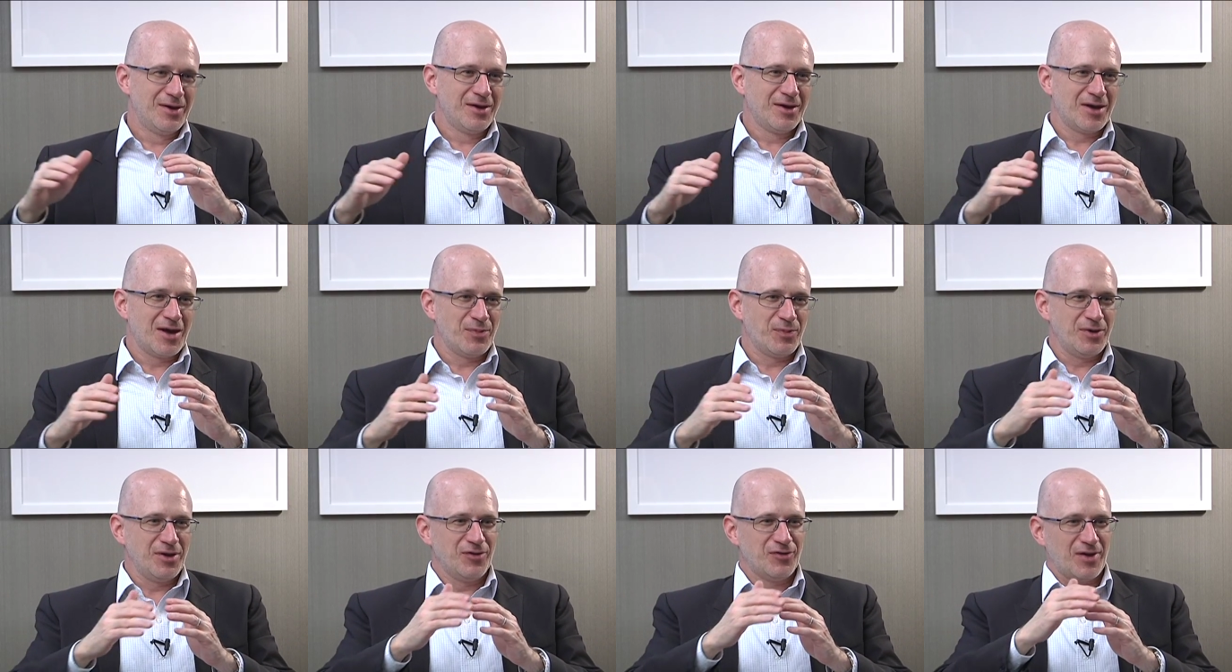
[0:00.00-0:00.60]

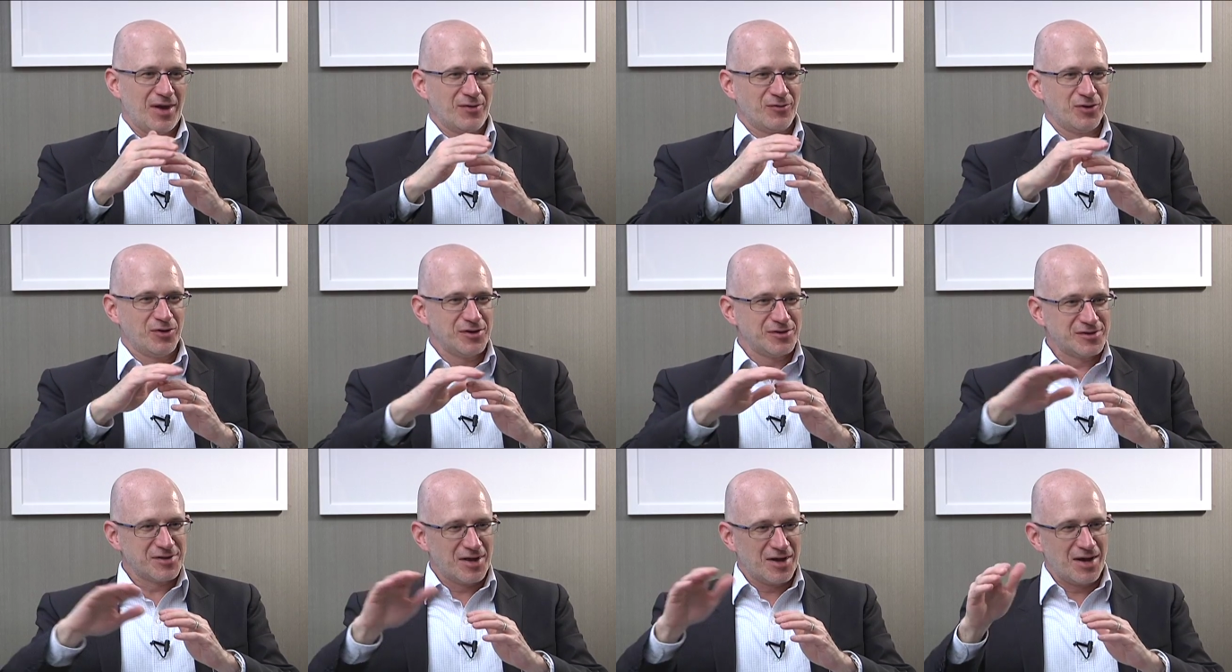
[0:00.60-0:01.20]
Companies have
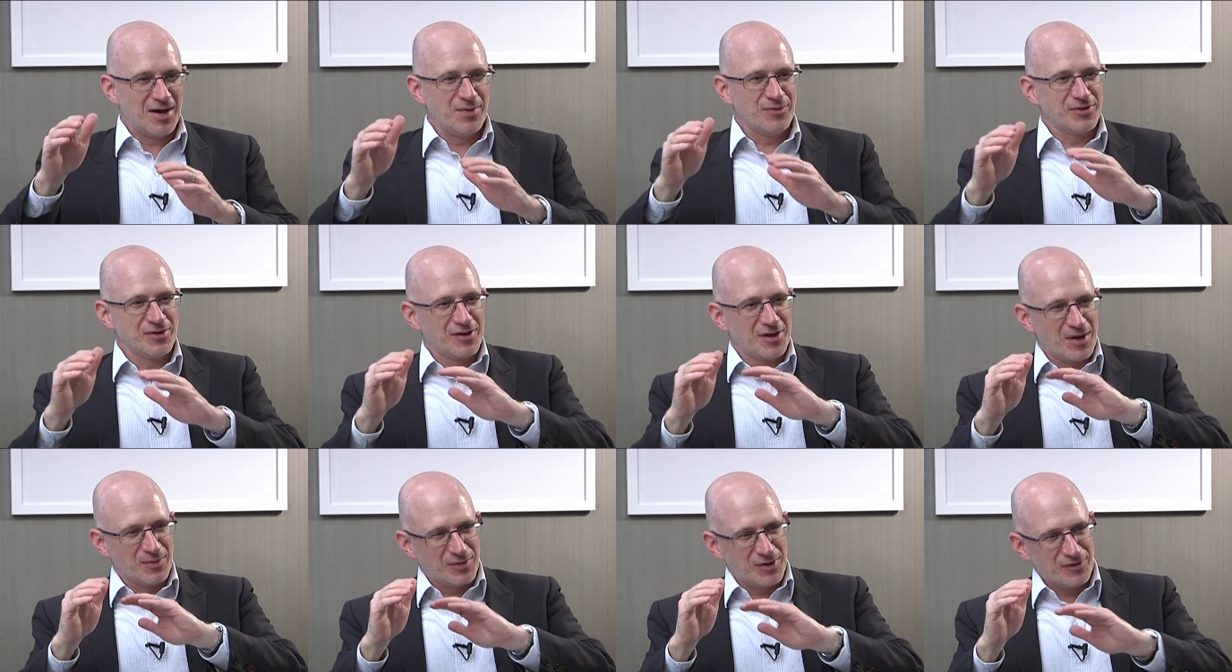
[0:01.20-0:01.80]
good times and
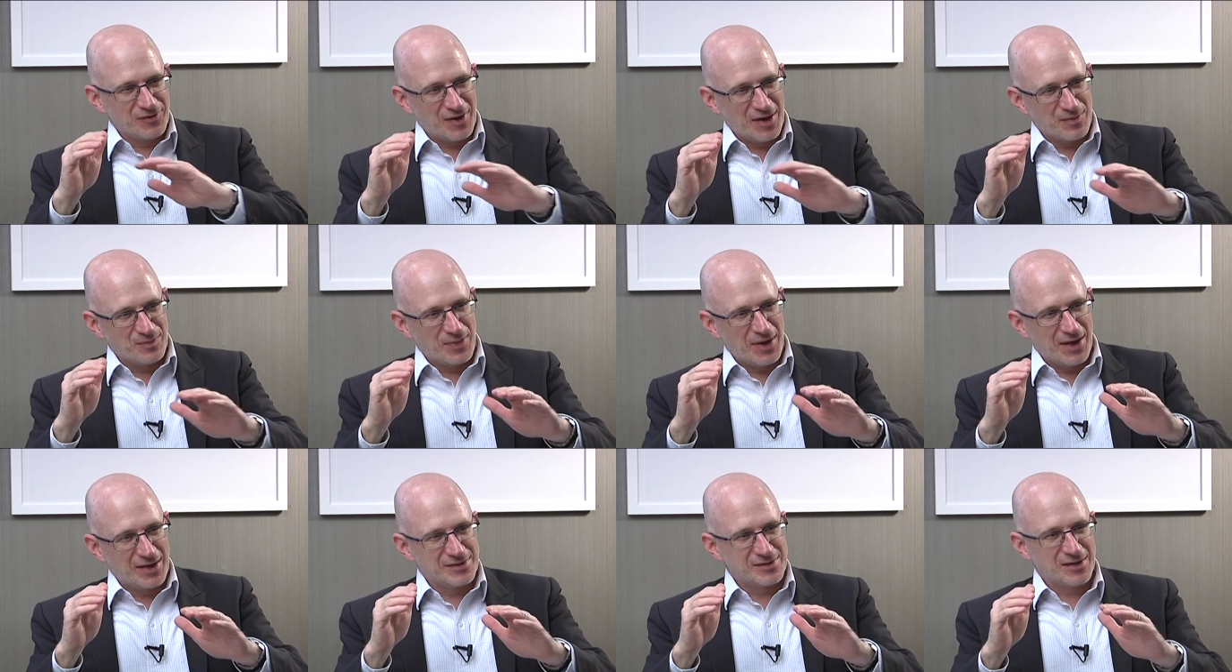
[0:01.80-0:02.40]
companies have
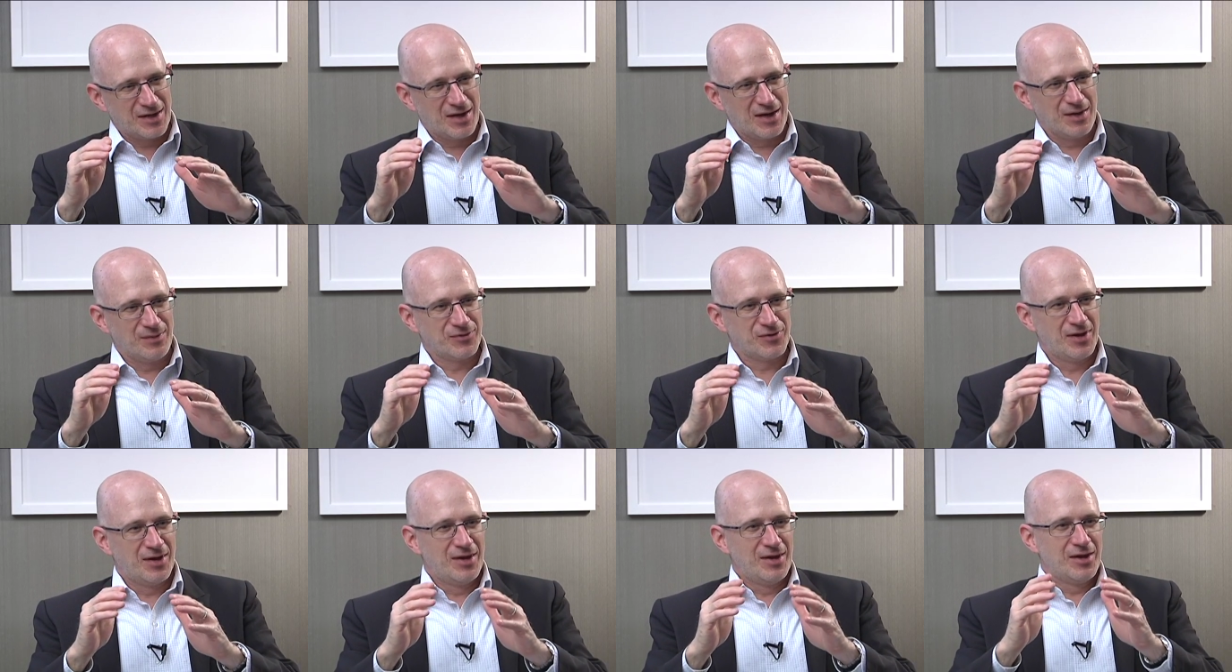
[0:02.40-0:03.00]
bad
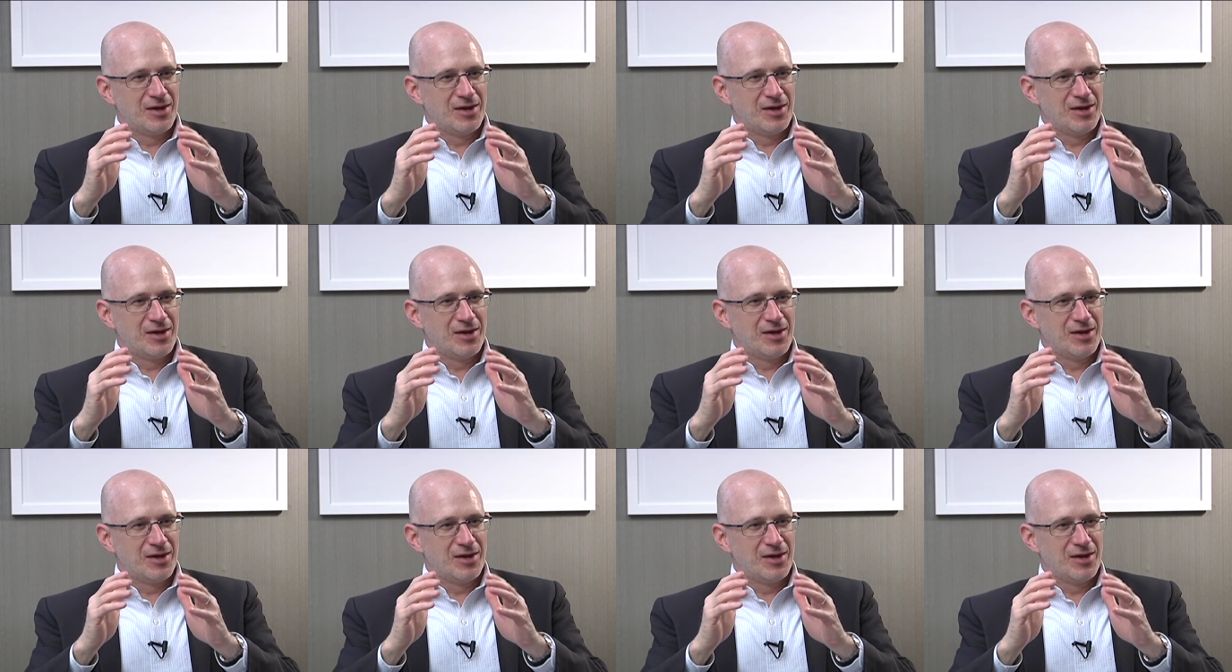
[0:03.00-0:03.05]
times.